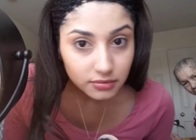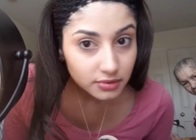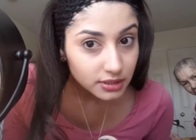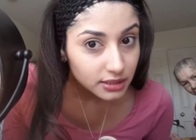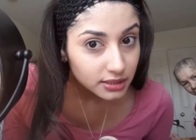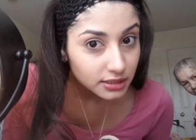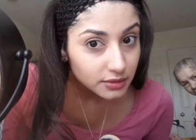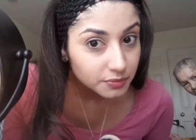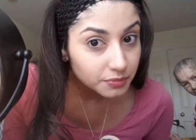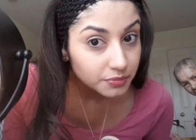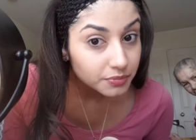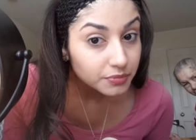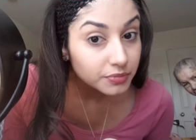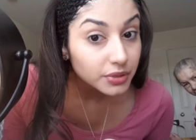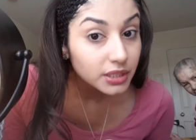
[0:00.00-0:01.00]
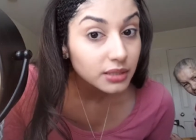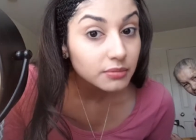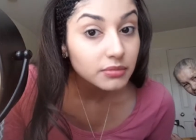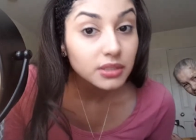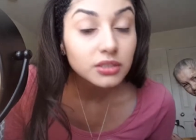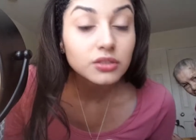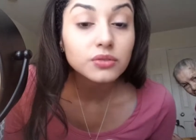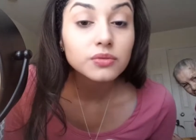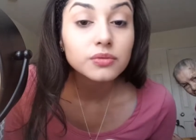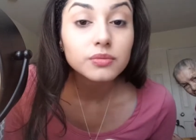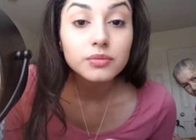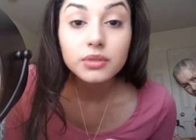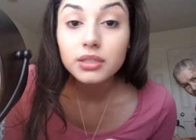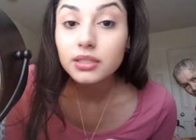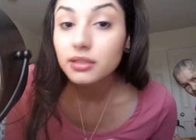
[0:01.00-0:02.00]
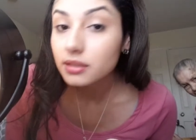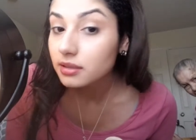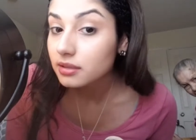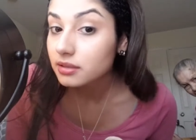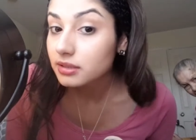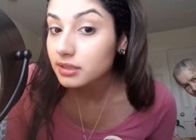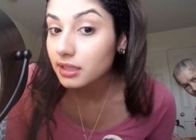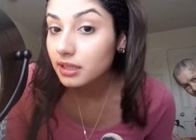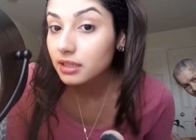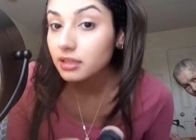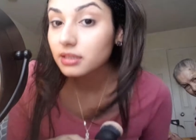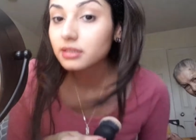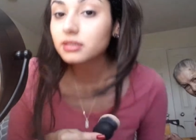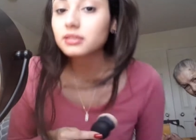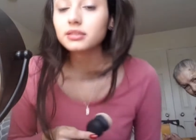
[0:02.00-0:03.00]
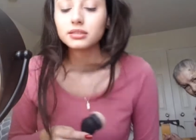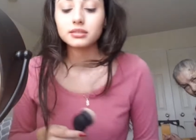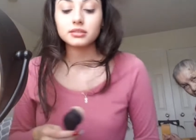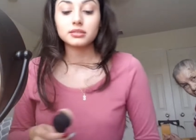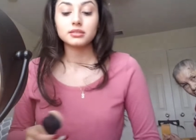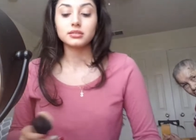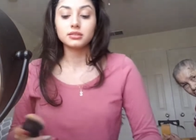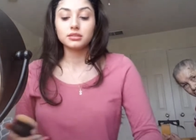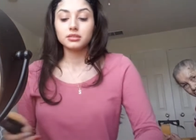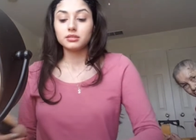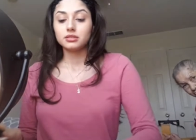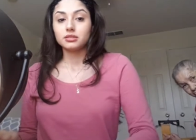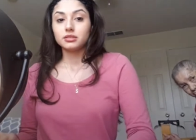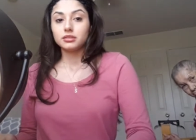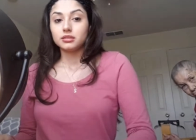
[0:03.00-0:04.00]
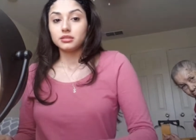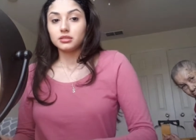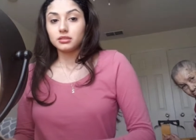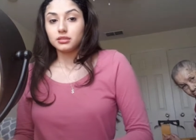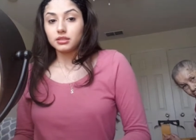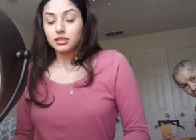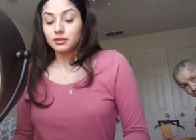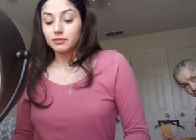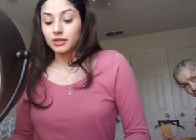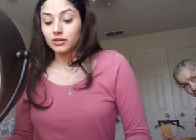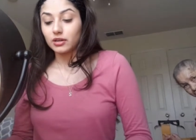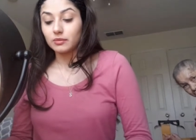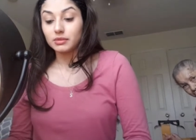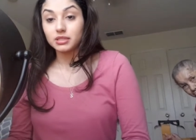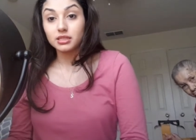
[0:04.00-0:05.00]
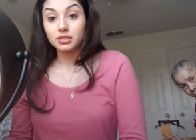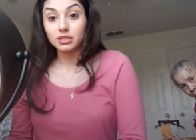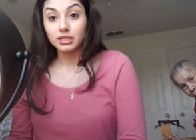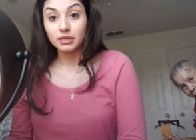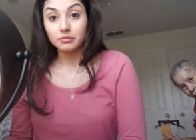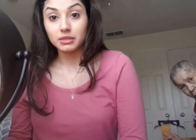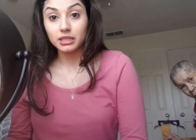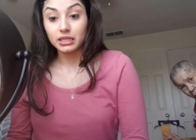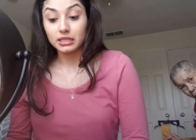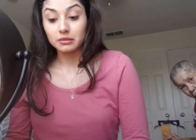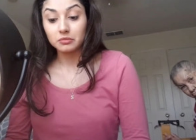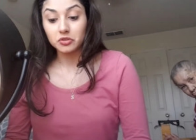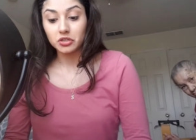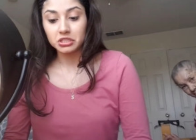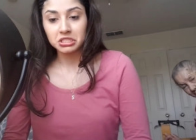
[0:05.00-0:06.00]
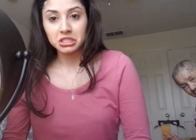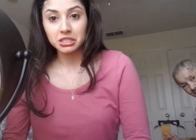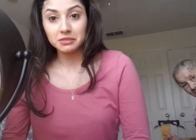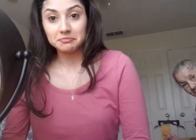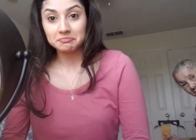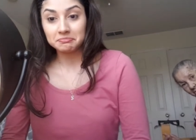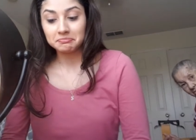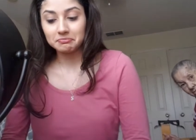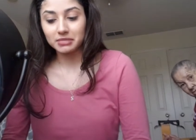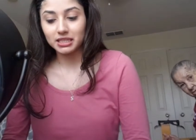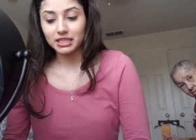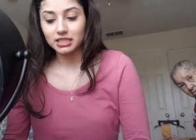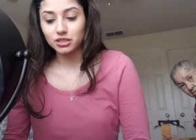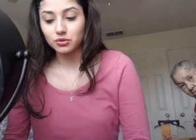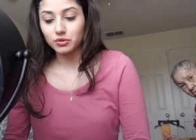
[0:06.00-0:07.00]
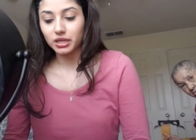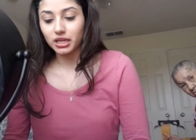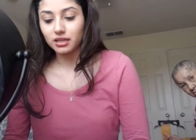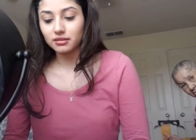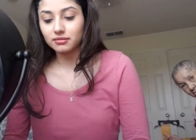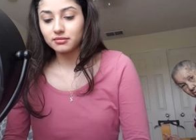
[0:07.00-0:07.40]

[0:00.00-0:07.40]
this is pretty much what it looks like. And my grandma's looking at me like I'm crazy, but that's okay.